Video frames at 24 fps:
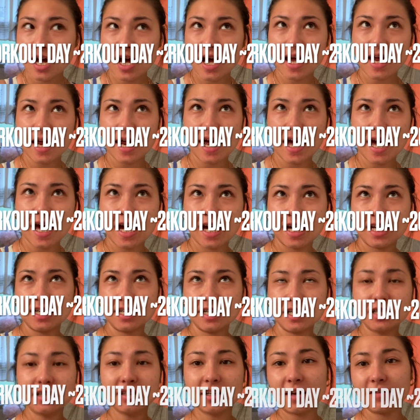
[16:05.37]
I had
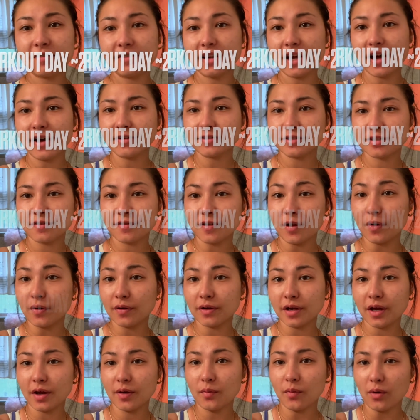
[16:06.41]
an 11 ounce of
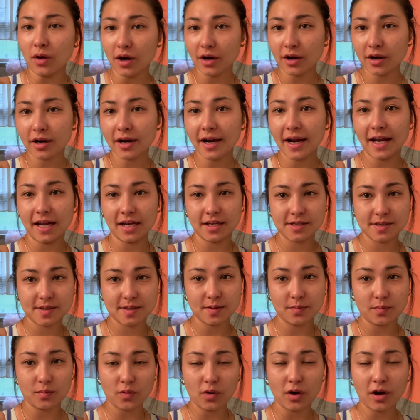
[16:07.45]
coconut water and
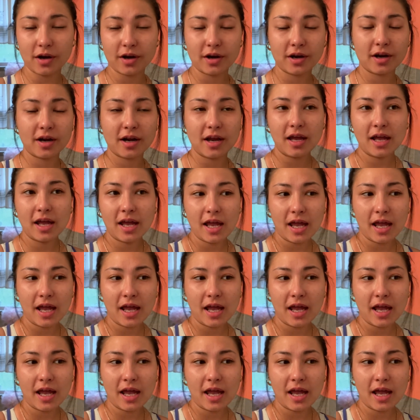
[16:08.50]
some water,